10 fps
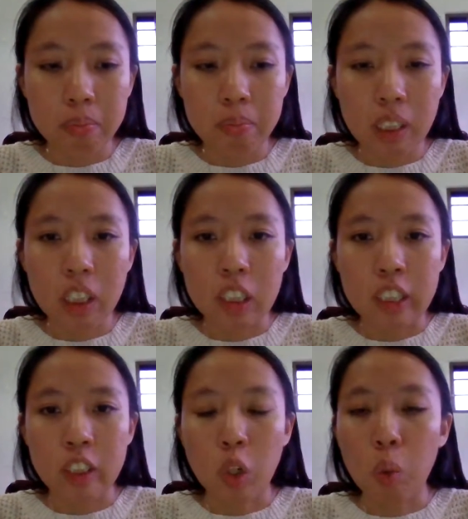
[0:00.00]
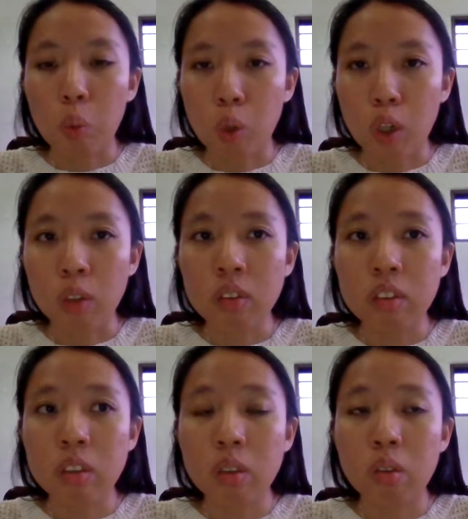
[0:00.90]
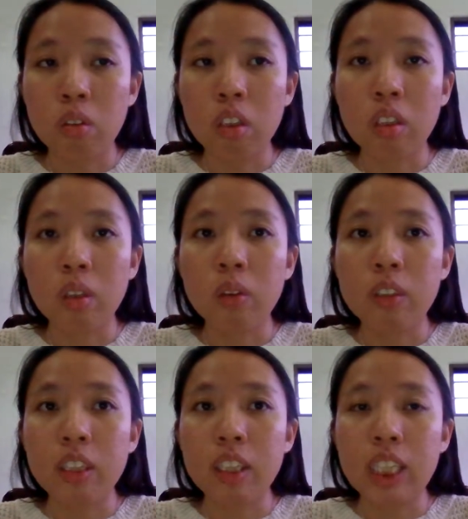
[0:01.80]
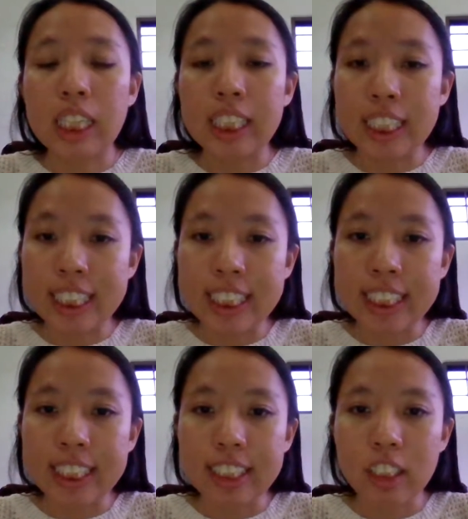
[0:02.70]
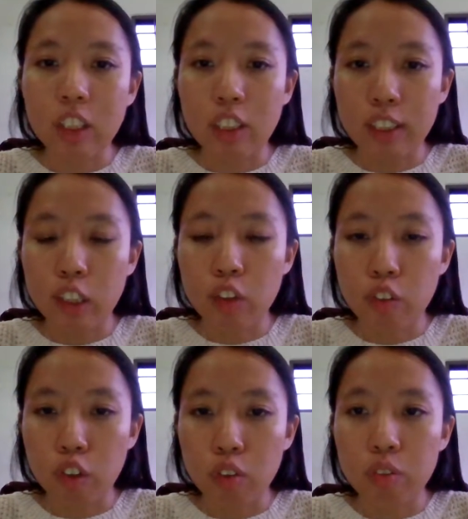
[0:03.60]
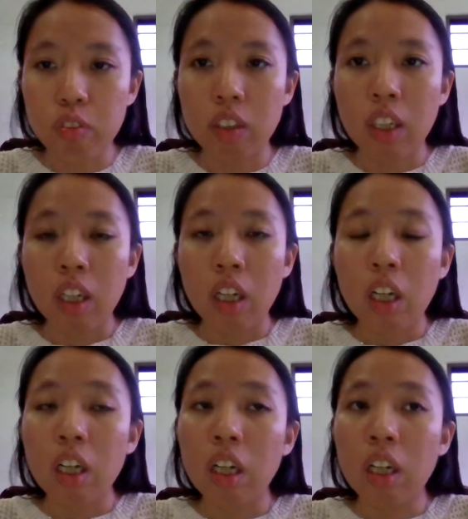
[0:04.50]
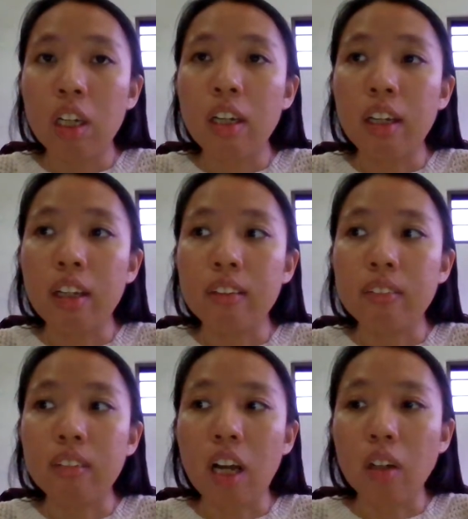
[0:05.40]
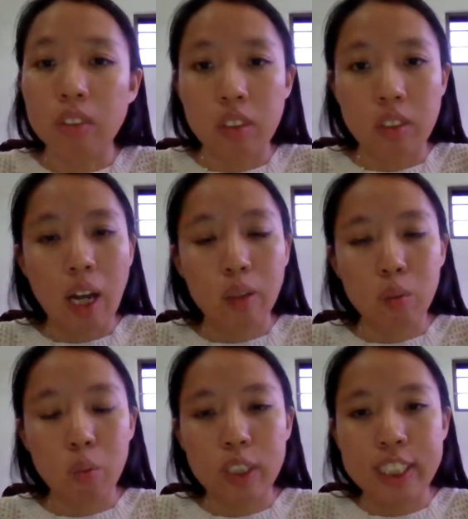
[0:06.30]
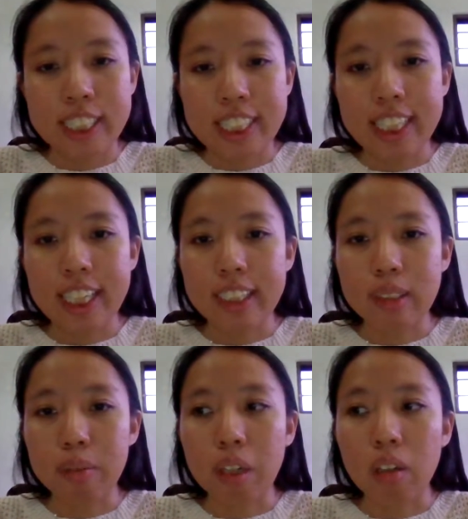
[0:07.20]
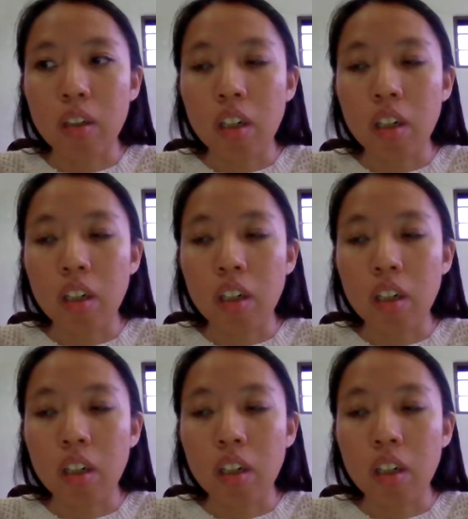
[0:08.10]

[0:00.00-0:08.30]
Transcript: in your world, so including inner healing, your inner growth, and outwardly as well.